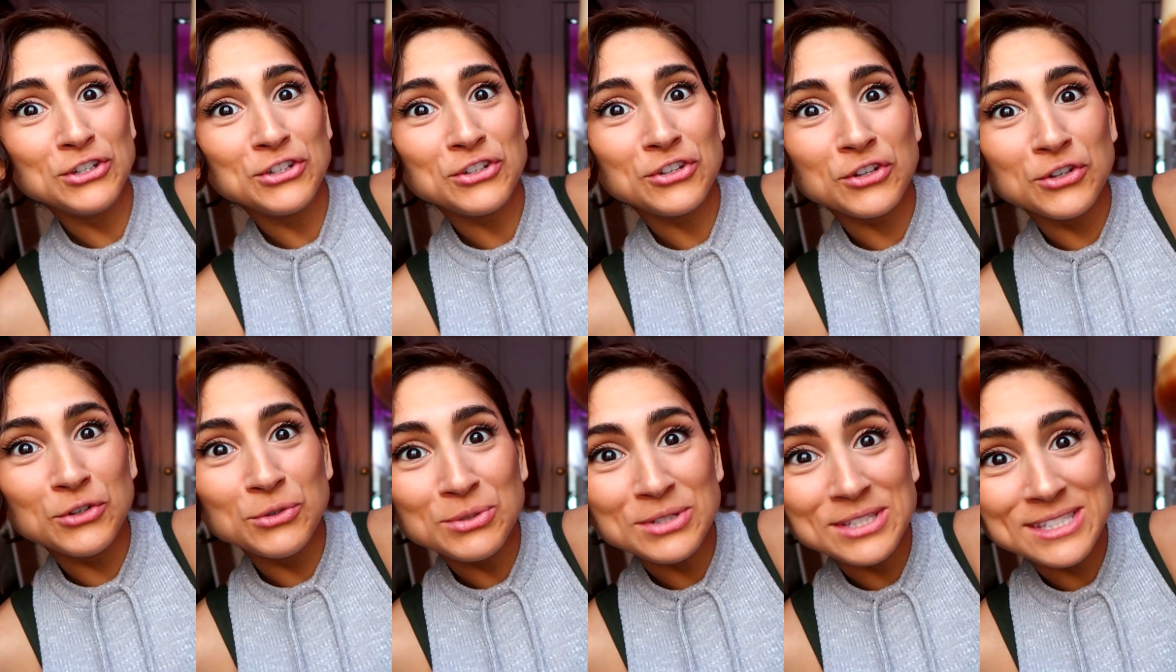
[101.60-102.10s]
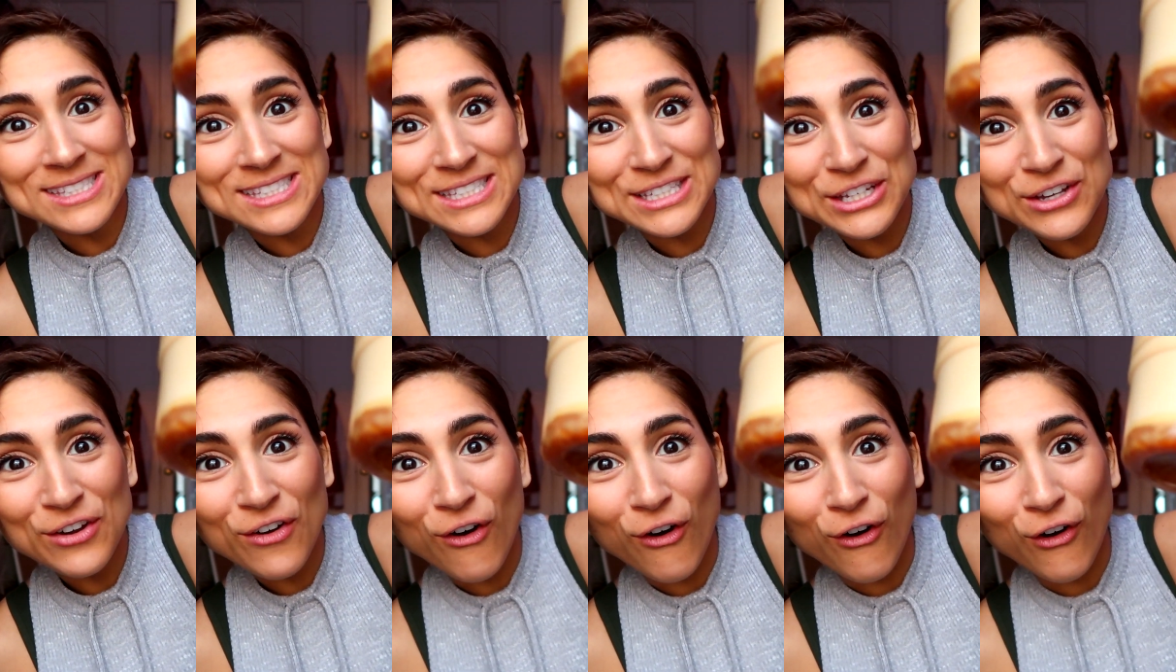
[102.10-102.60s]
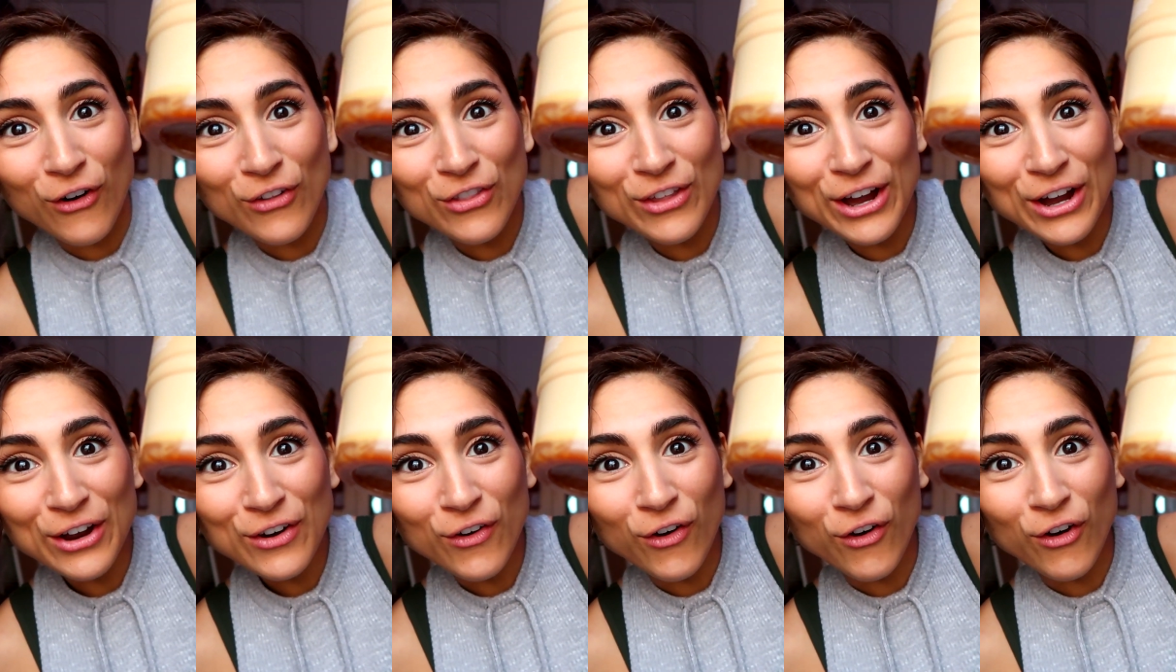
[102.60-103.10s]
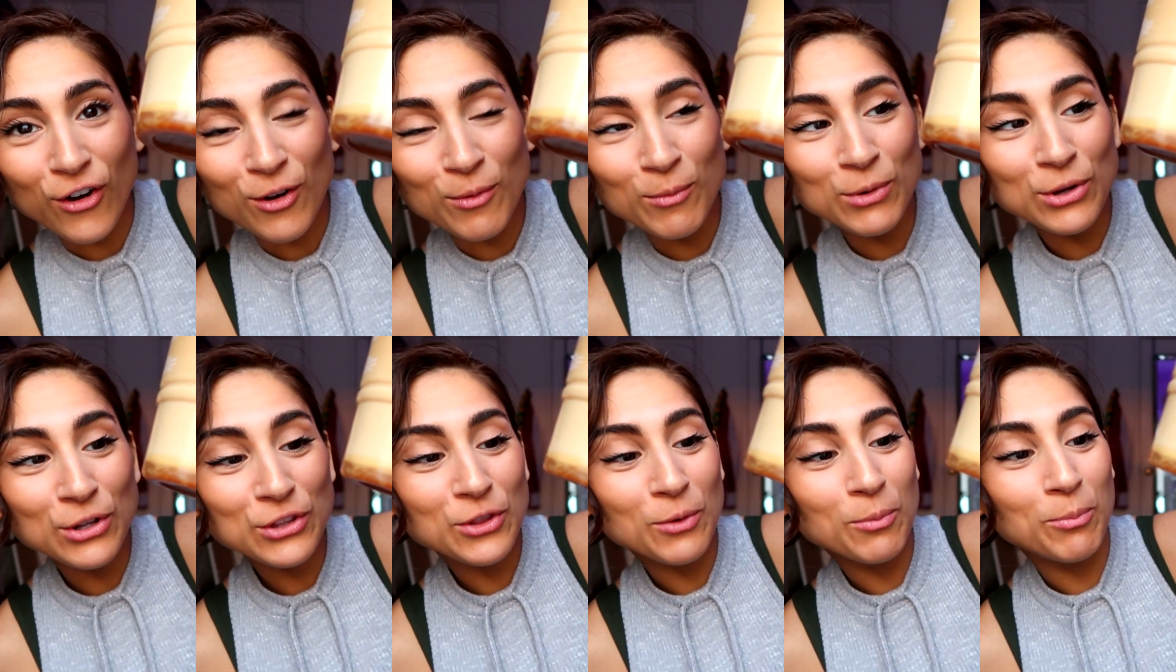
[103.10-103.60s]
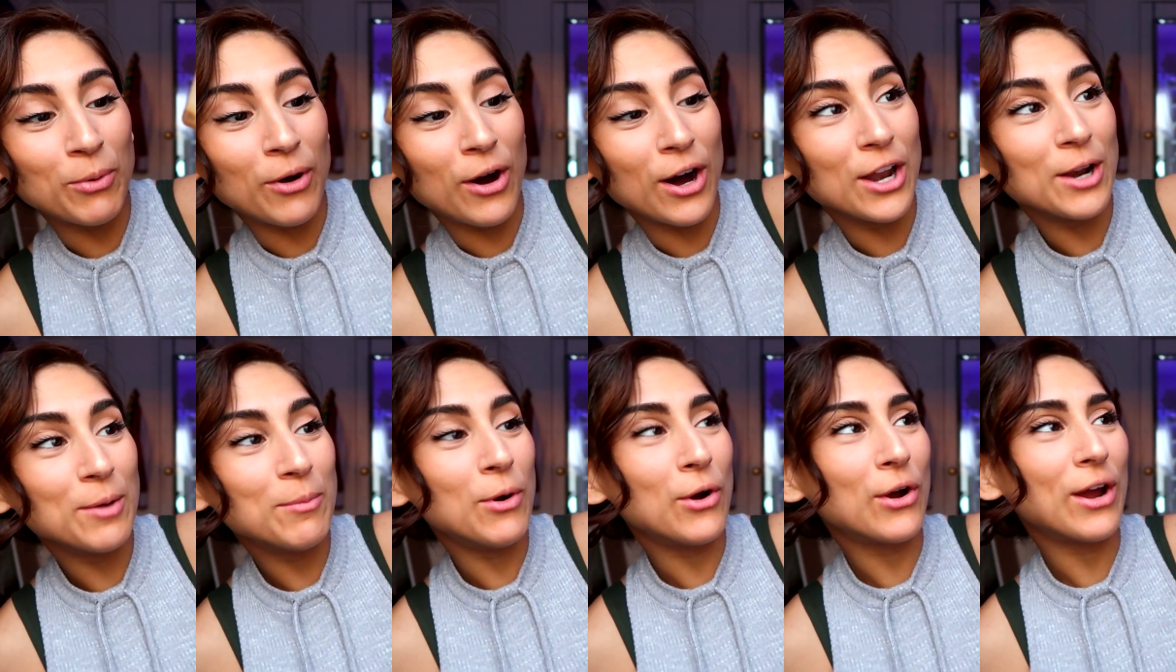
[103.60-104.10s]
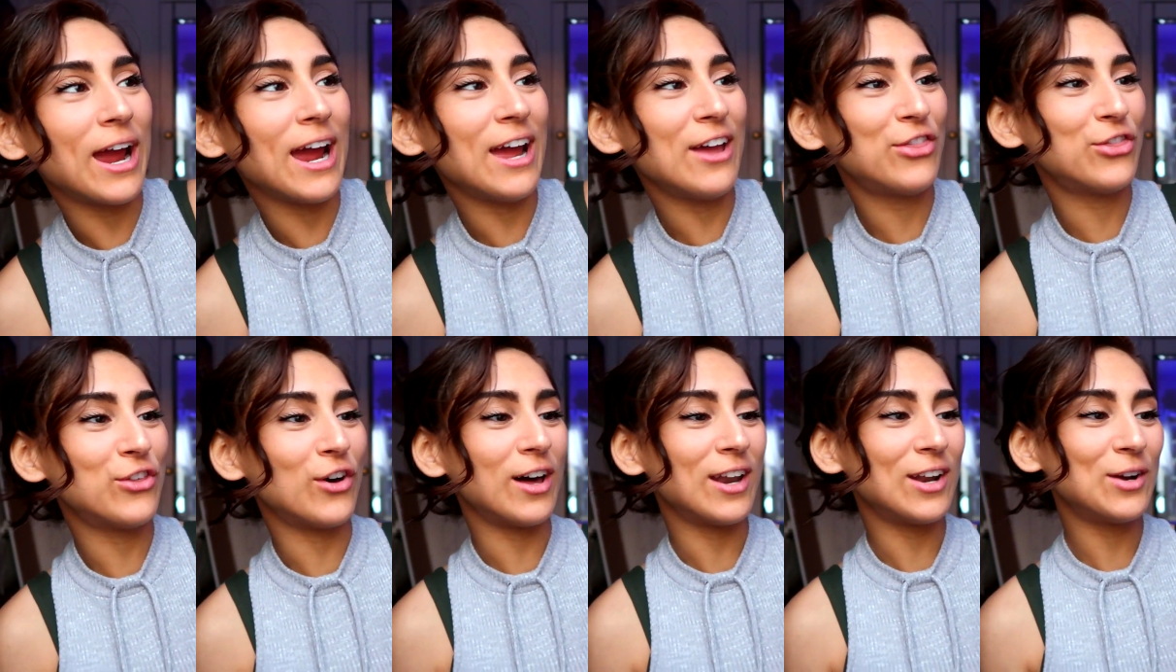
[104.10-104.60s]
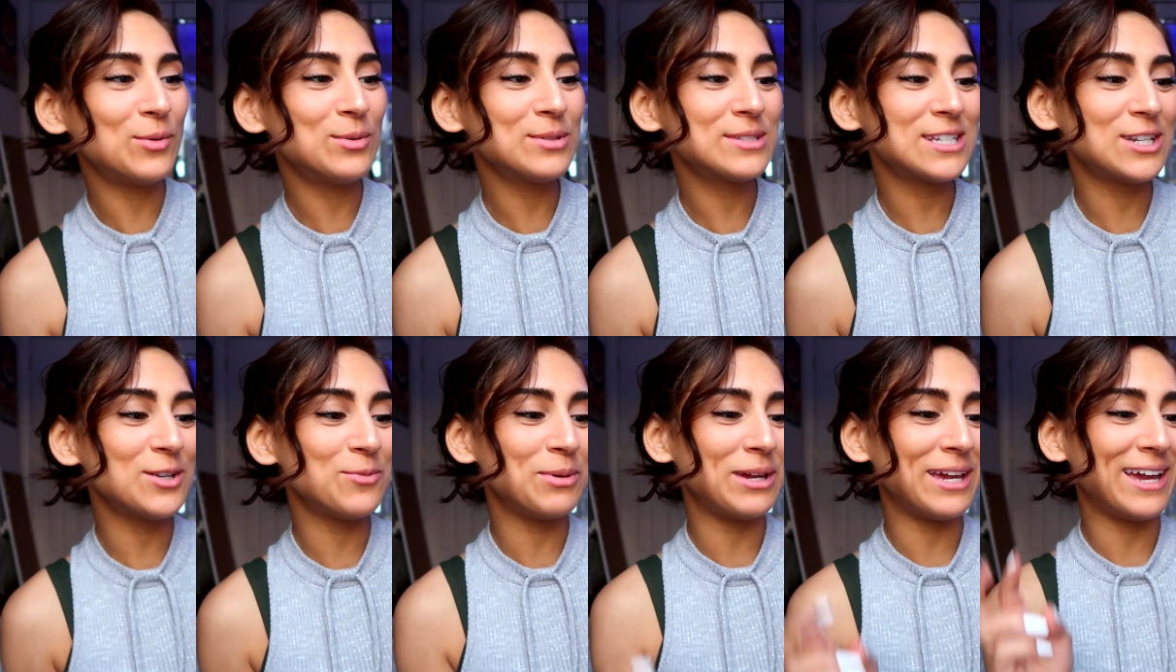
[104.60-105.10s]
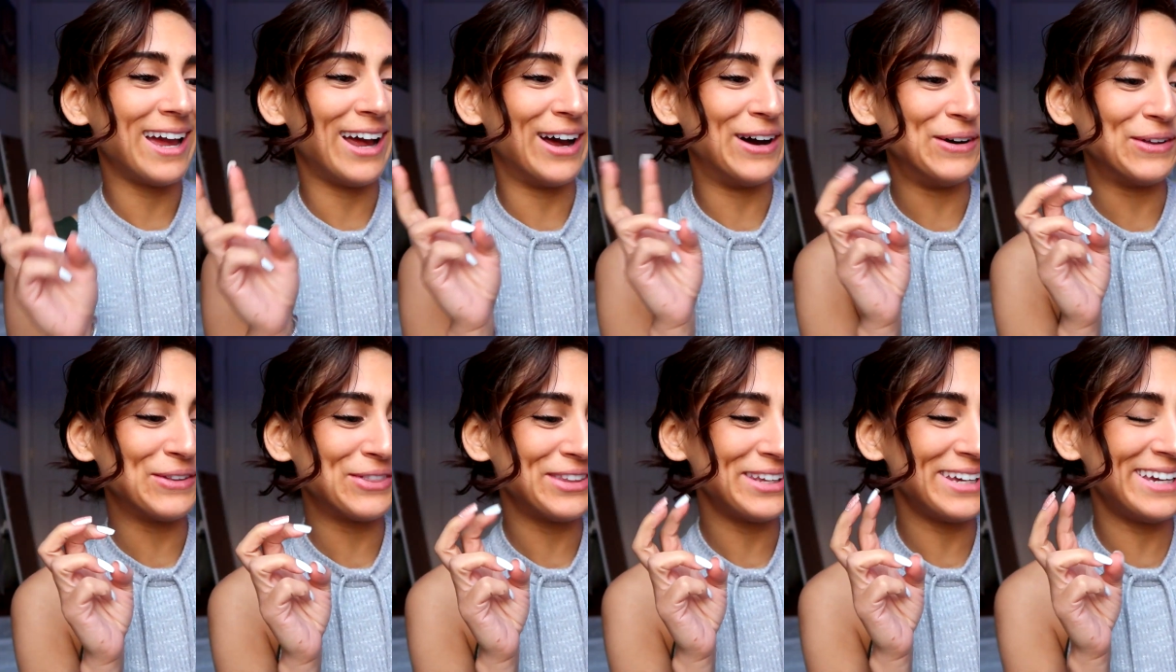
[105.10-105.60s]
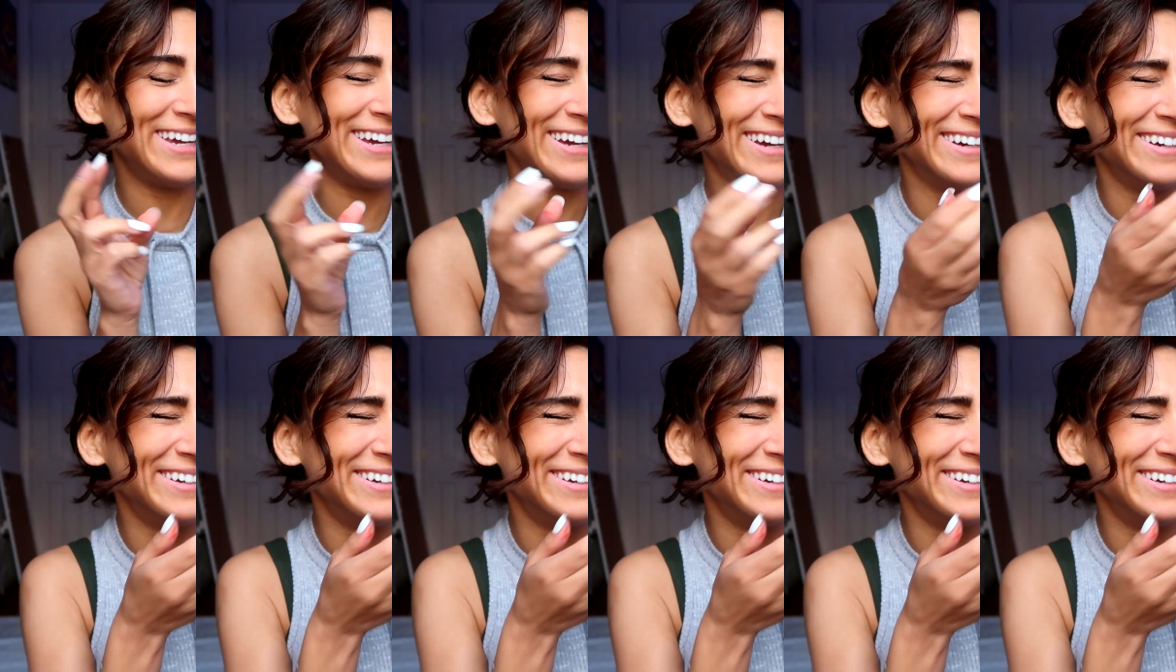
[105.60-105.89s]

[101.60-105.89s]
do you see all that caramel at the bottom? Okay, I thought I was gonna be healthy.